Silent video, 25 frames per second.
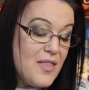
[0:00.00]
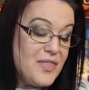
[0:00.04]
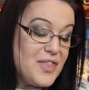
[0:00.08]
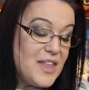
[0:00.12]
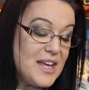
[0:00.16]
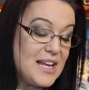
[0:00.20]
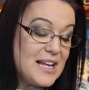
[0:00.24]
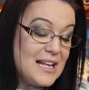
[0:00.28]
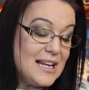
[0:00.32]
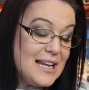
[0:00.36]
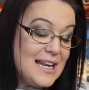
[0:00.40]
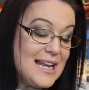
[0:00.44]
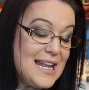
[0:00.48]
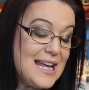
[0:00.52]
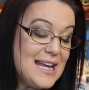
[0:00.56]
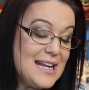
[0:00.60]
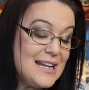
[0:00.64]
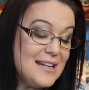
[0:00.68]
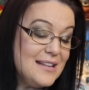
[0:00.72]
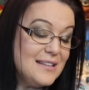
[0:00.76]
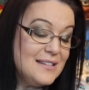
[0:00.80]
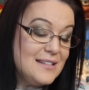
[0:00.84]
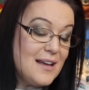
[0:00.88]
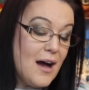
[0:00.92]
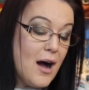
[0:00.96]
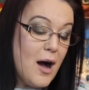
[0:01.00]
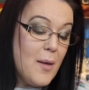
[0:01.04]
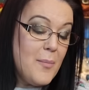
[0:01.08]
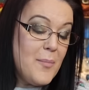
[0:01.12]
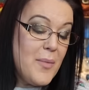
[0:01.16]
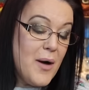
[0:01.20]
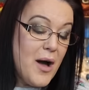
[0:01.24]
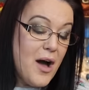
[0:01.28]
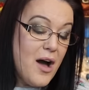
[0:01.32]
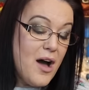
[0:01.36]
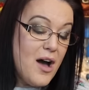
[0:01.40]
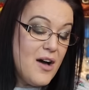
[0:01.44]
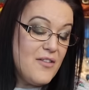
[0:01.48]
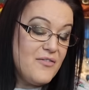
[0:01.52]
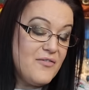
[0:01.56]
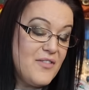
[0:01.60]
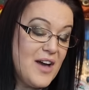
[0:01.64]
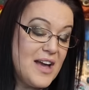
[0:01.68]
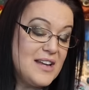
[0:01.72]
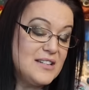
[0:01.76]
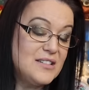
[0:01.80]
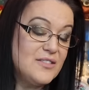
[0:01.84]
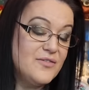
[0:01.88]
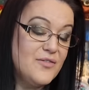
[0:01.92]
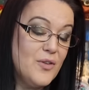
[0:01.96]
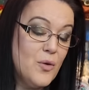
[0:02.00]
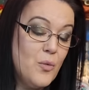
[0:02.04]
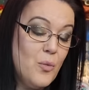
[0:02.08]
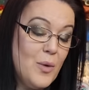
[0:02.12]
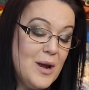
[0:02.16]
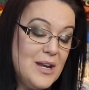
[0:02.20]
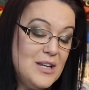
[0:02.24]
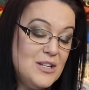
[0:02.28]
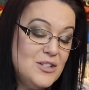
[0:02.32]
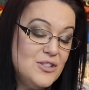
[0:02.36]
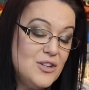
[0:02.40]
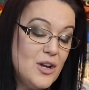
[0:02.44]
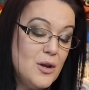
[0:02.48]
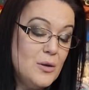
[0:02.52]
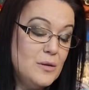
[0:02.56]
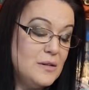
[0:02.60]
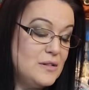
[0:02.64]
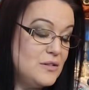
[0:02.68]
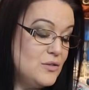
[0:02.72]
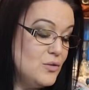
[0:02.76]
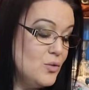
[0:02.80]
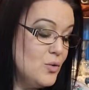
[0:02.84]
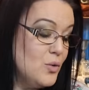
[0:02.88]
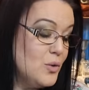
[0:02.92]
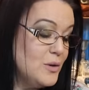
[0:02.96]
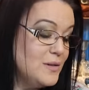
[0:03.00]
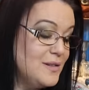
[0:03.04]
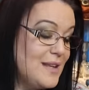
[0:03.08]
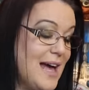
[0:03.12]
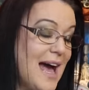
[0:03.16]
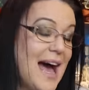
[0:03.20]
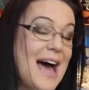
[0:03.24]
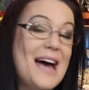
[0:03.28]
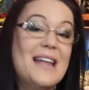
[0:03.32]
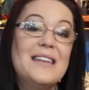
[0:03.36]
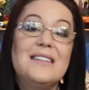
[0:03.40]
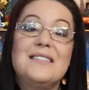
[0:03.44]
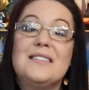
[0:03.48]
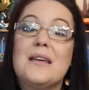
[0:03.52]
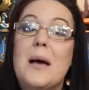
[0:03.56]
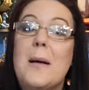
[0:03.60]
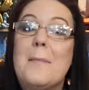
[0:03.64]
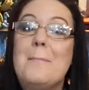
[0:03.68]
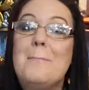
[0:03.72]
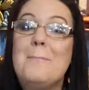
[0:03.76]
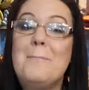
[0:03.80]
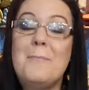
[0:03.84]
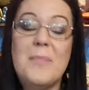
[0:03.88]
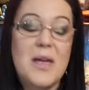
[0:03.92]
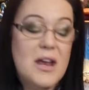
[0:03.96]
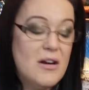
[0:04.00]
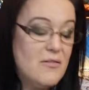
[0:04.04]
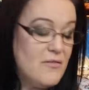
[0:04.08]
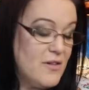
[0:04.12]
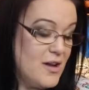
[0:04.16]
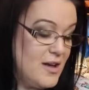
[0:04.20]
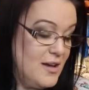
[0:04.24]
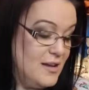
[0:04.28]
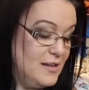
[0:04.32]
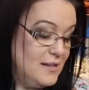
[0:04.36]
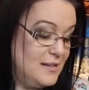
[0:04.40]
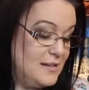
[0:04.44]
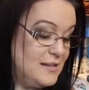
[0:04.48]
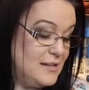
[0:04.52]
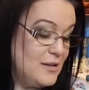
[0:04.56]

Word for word: The clings are perfect for windows, doors and mirrors.